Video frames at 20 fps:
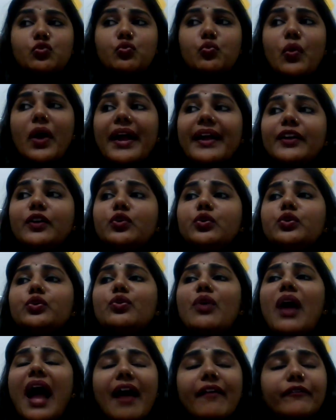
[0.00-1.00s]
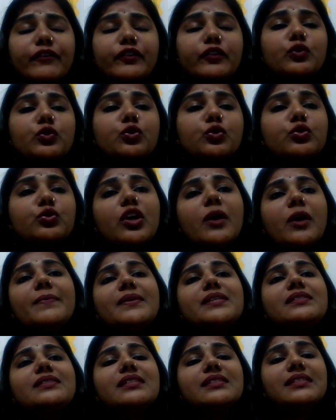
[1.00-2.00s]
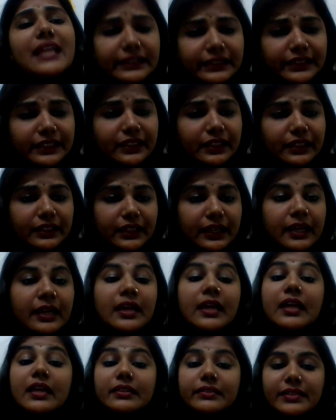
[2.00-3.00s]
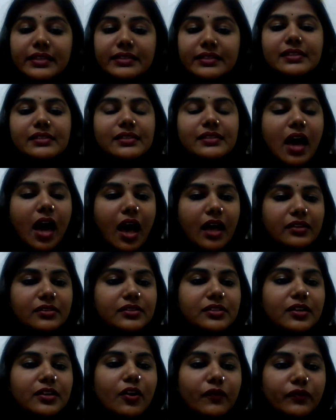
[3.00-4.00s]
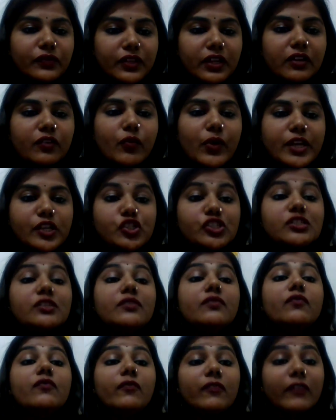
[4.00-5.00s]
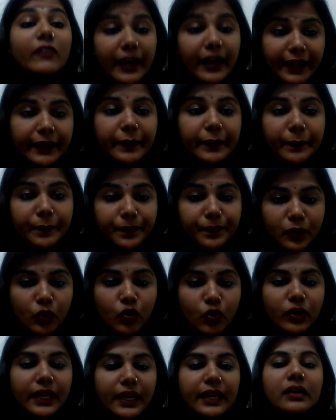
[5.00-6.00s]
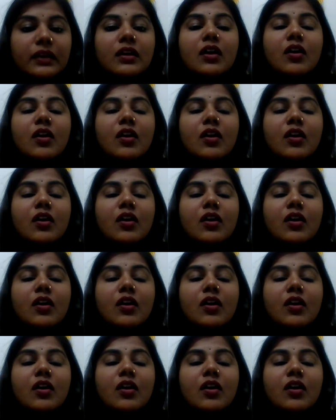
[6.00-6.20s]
Why do you have to do your business ethically? This is the answer of the question why. Okay.